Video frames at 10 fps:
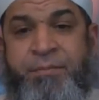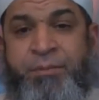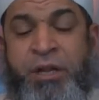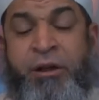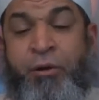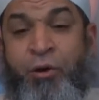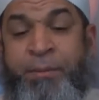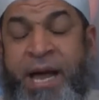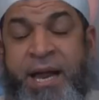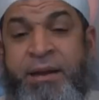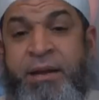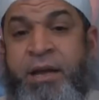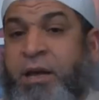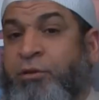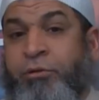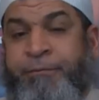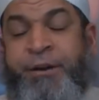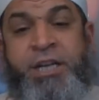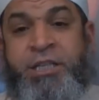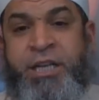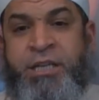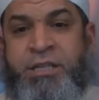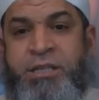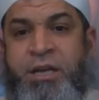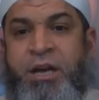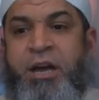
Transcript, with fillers: Brother Luqman, to finish this,